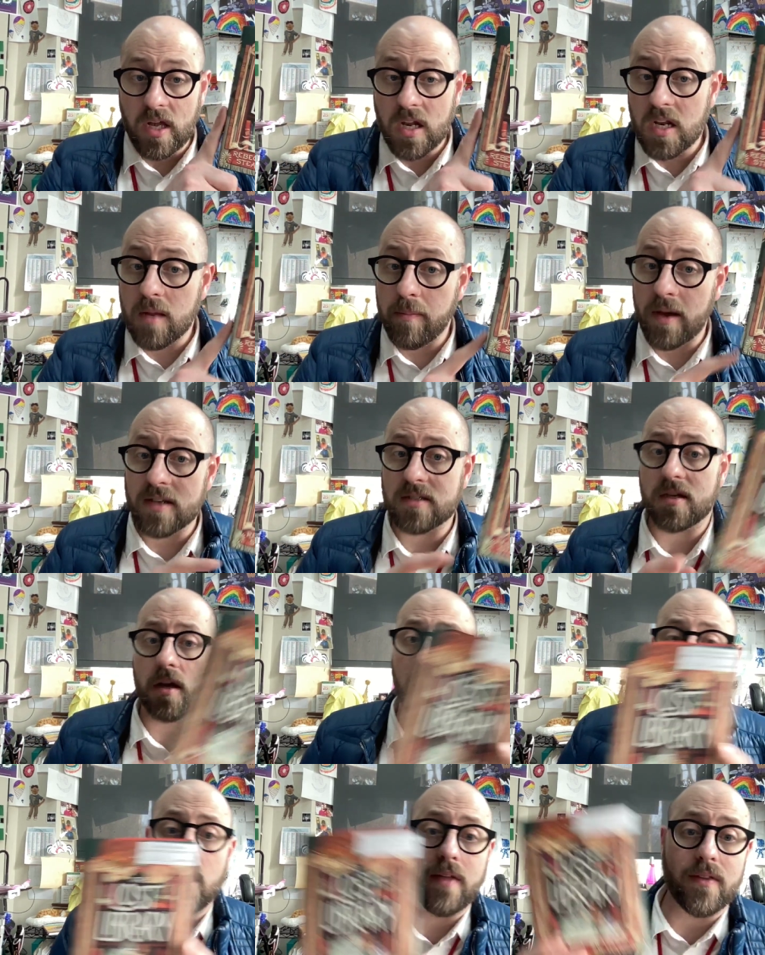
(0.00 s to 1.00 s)
indie
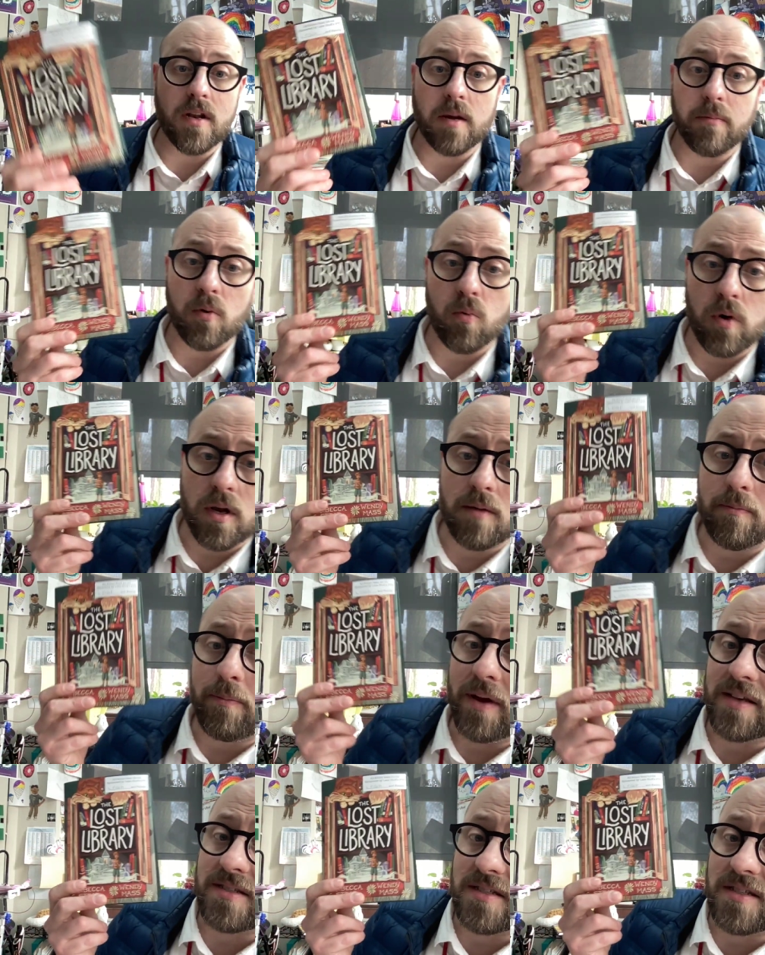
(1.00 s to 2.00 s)
bestseller, and the number one
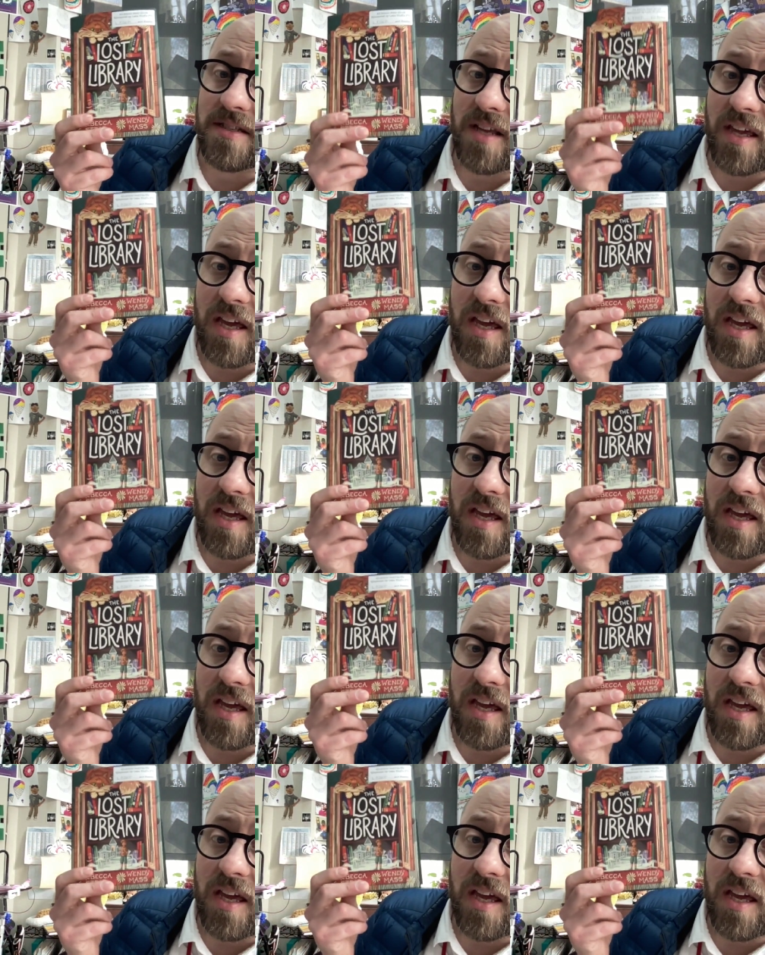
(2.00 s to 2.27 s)
best